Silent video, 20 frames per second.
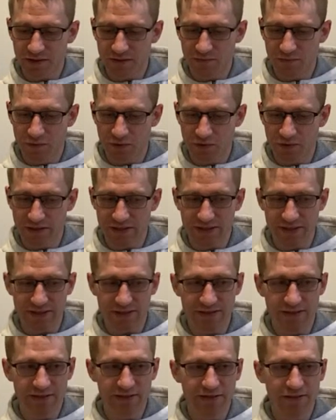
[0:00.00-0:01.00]
pour
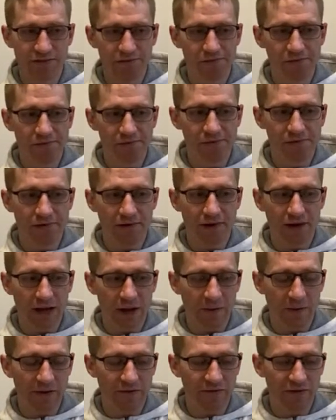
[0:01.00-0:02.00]
teas.
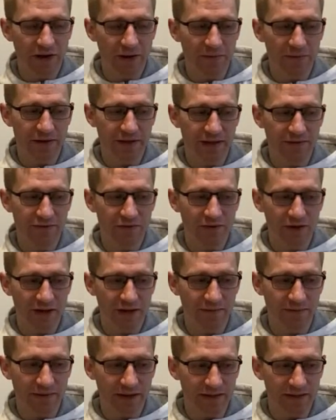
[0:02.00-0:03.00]
However, I would never
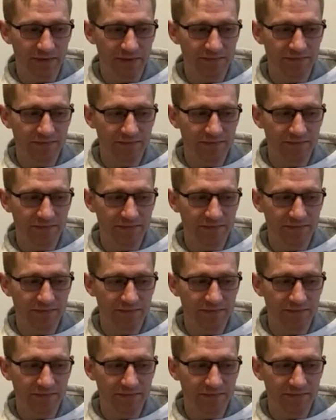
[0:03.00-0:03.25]
recommend